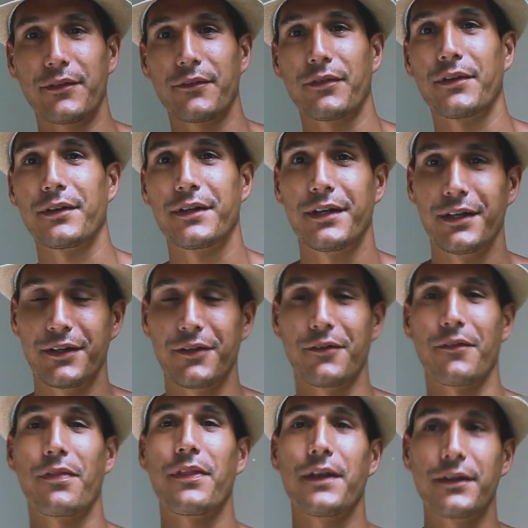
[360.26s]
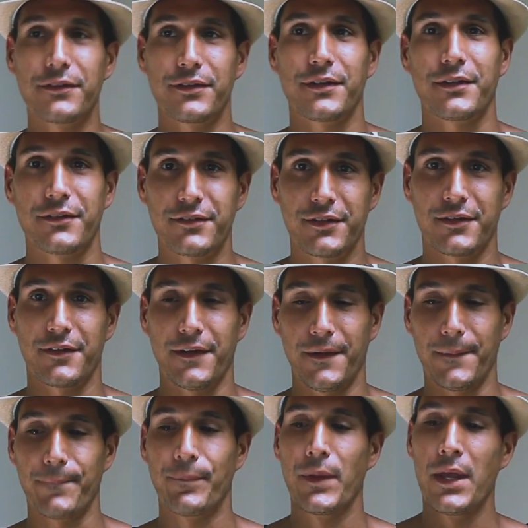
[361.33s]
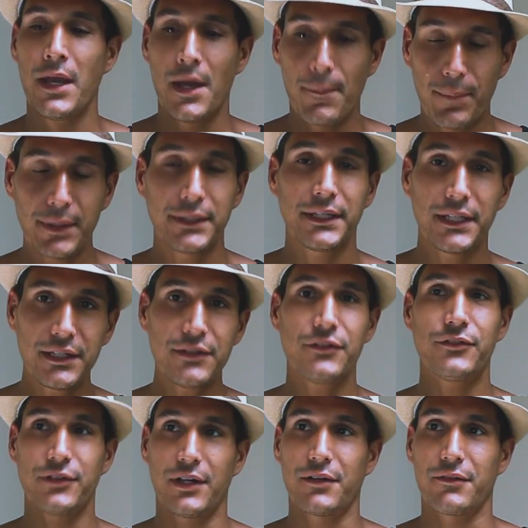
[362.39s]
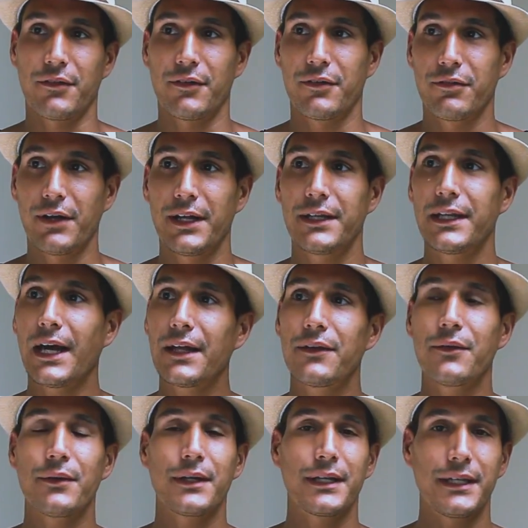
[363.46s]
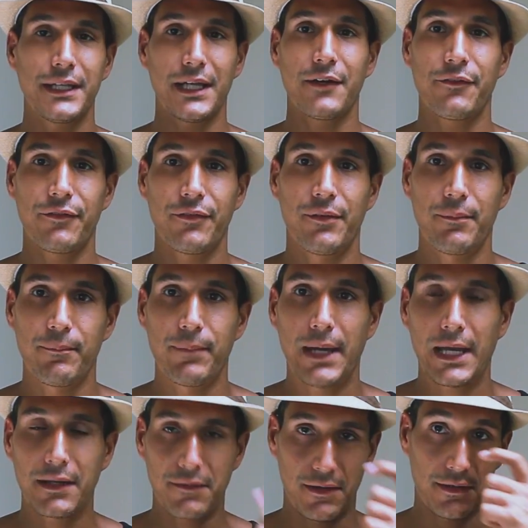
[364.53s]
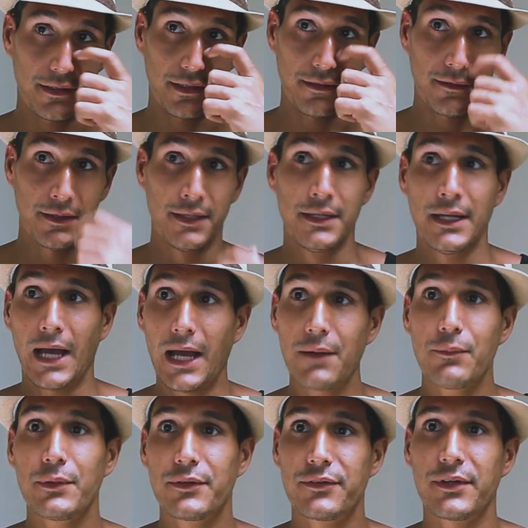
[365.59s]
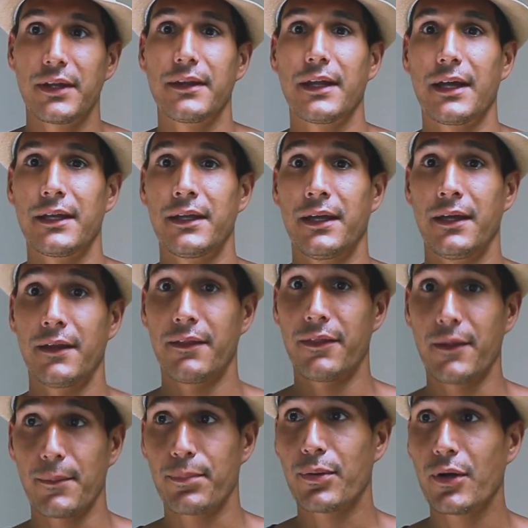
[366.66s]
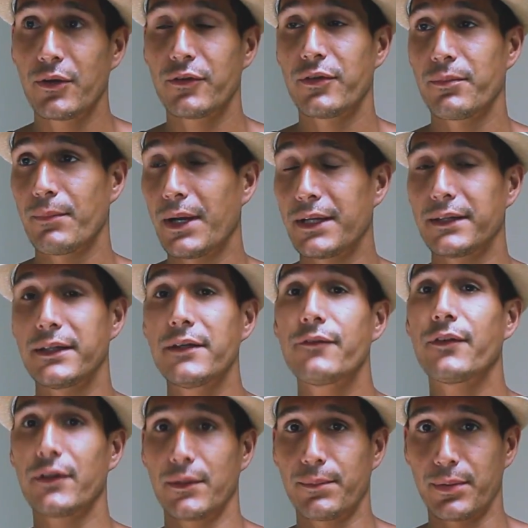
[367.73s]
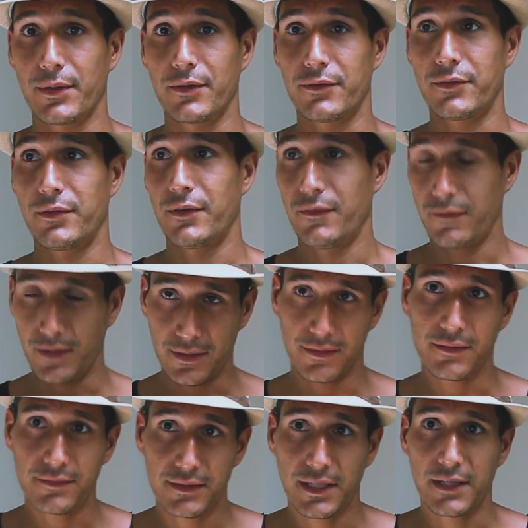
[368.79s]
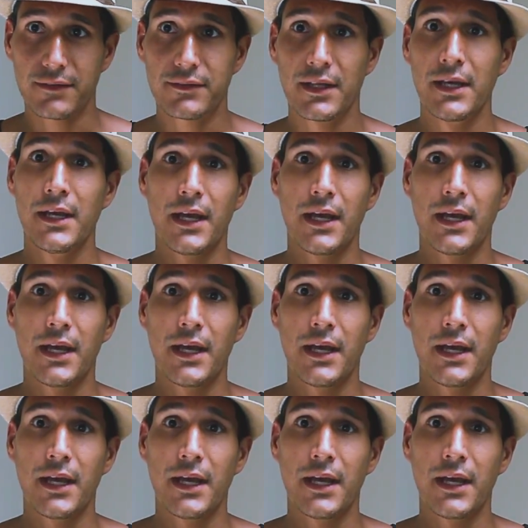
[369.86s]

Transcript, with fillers: of different you know things to consider here. But in general, right, not knowing enough background here, I would say that the approach, my default approach in this case